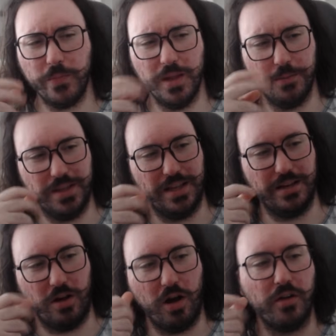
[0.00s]
but then
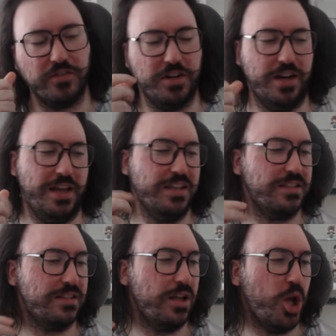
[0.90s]
the
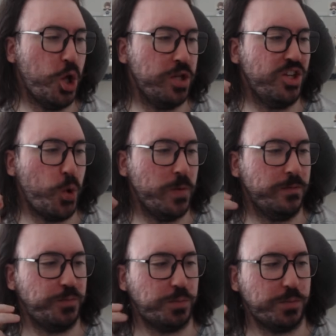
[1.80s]
aftertaste
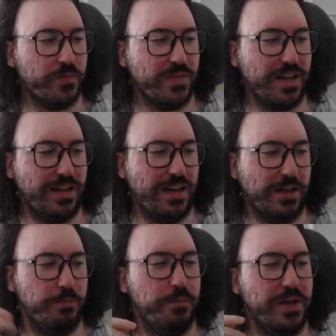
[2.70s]
kind of
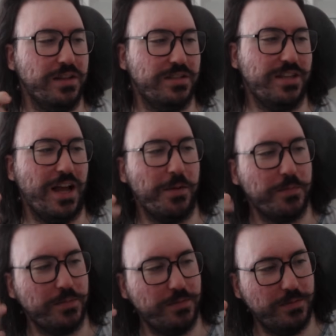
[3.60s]
like builds
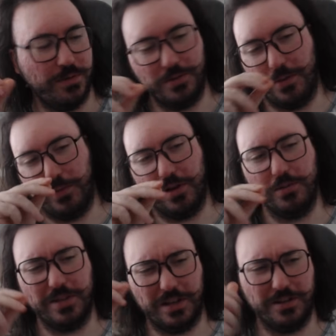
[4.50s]
up and
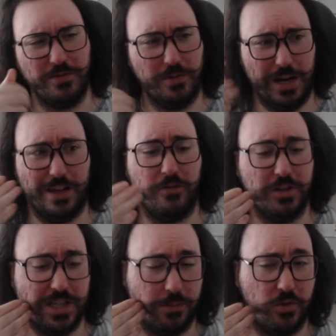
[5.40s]
becomes like for
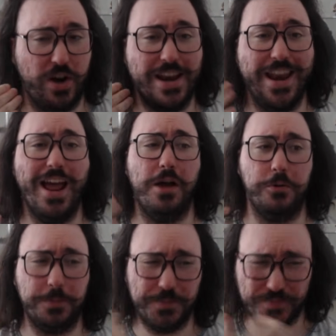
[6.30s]
example, right
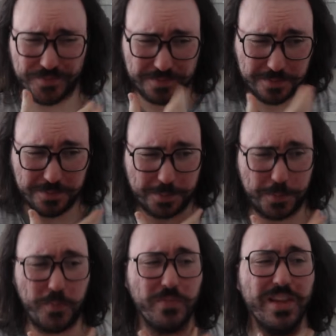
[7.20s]
now
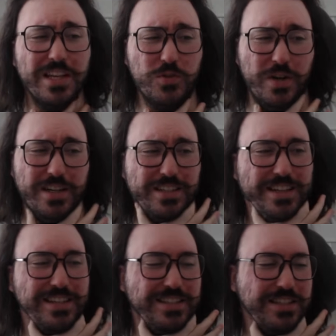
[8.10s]
is where it
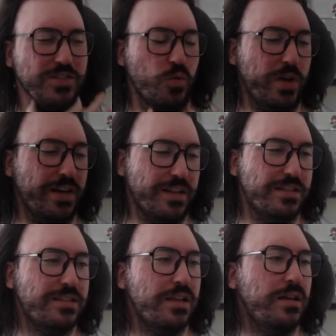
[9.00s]
is the
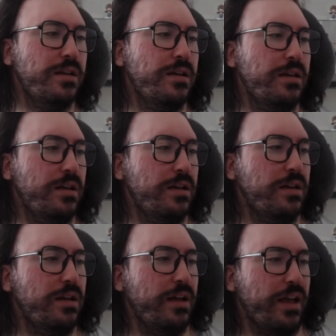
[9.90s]
sweetest,
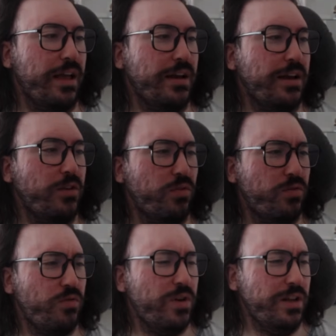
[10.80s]
and I
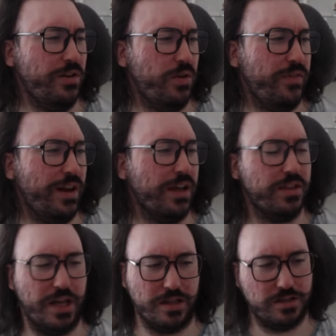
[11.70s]
don't really know if I like
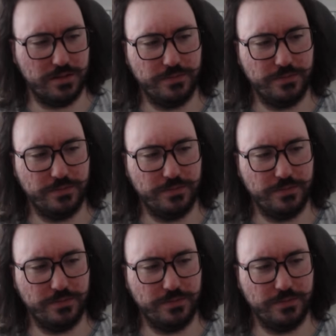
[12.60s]
that.